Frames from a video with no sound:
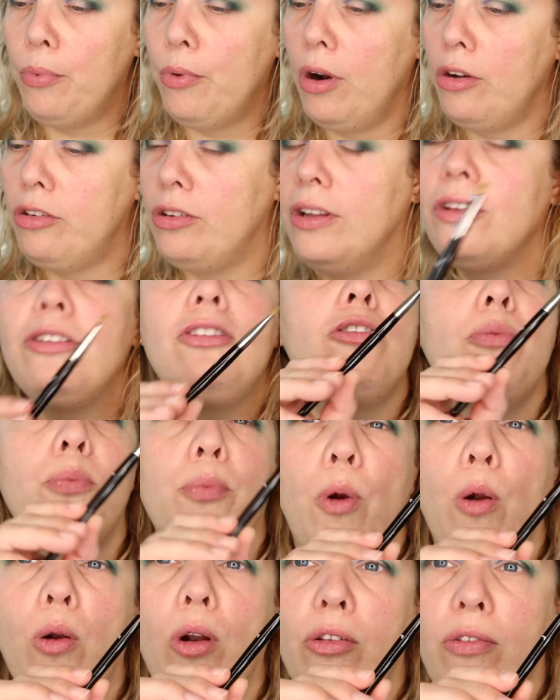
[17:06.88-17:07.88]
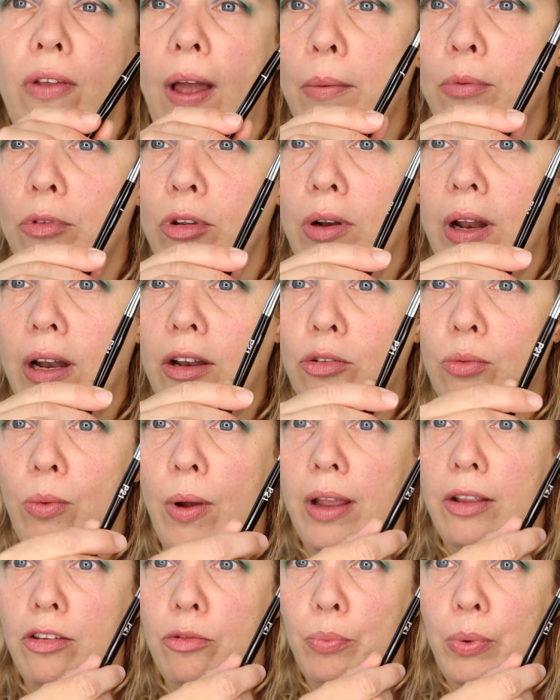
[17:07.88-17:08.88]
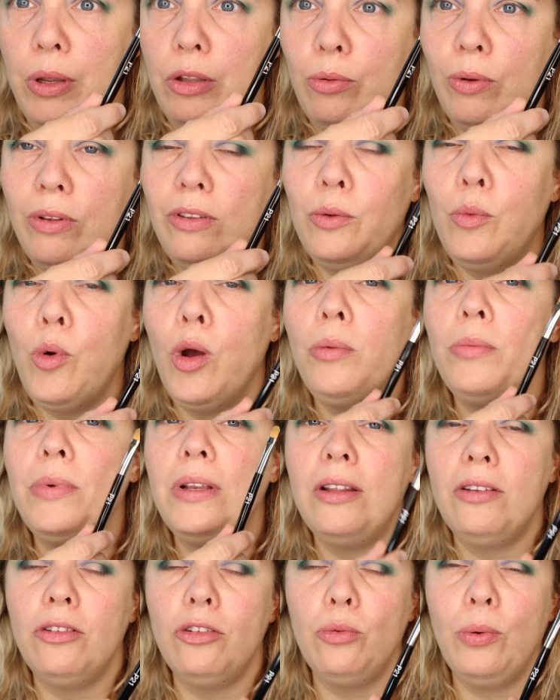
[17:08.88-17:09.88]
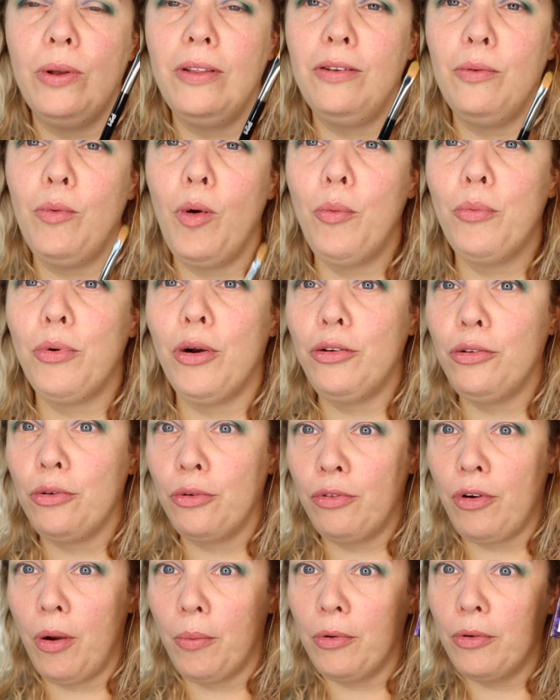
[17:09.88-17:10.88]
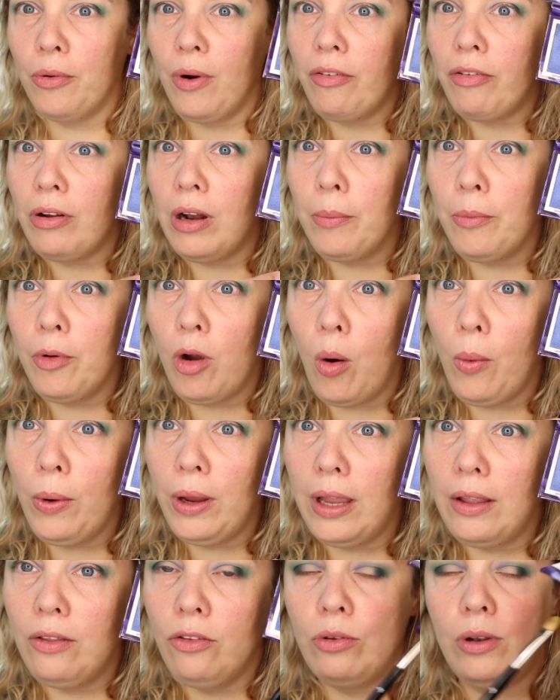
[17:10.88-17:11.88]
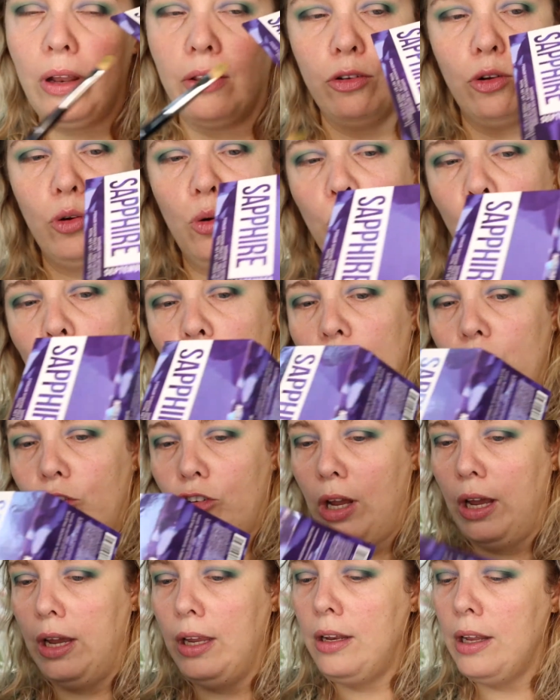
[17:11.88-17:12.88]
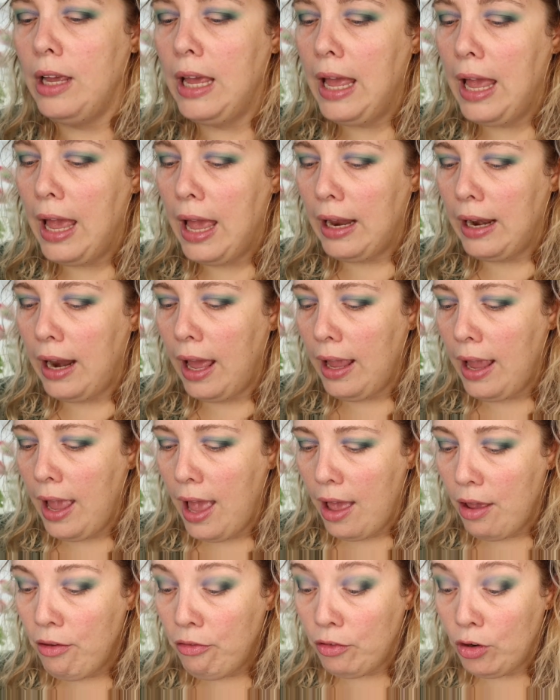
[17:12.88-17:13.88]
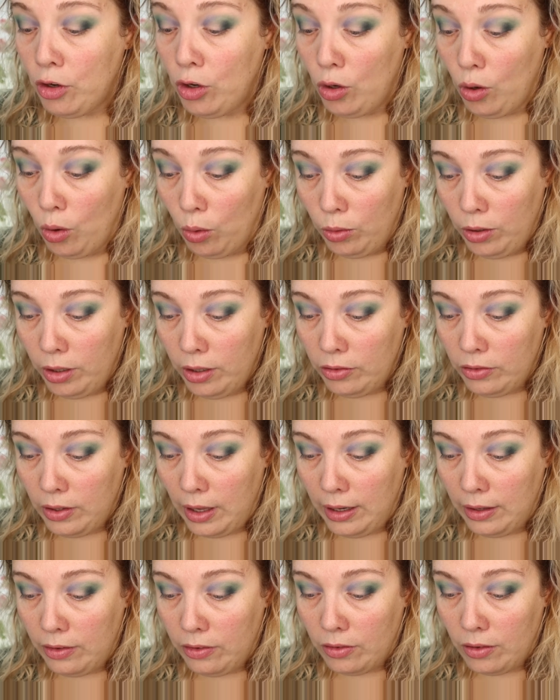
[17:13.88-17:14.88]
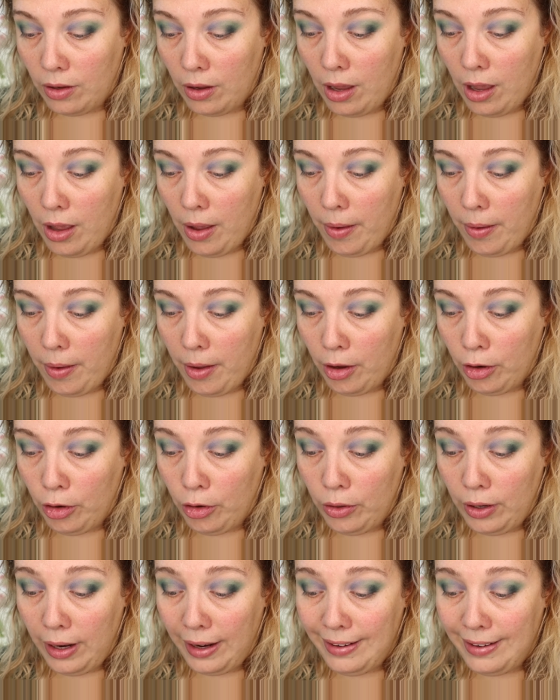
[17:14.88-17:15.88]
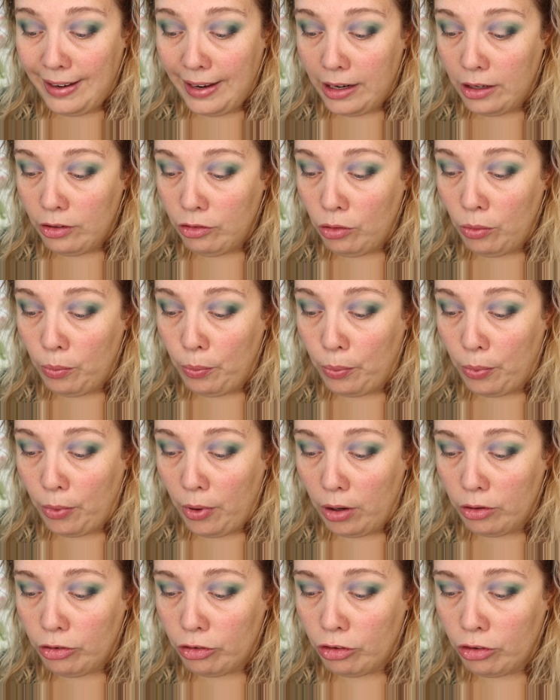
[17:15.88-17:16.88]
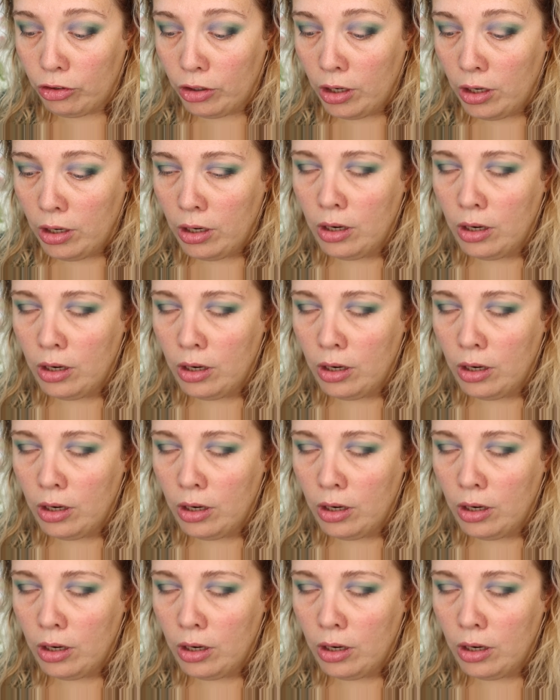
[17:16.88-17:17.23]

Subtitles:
brush, this is a prototype, so that is why it's P21, but it's a 21 brush from a reference. I'm going into that cool shade, and I have noticed that it's a good idea to brush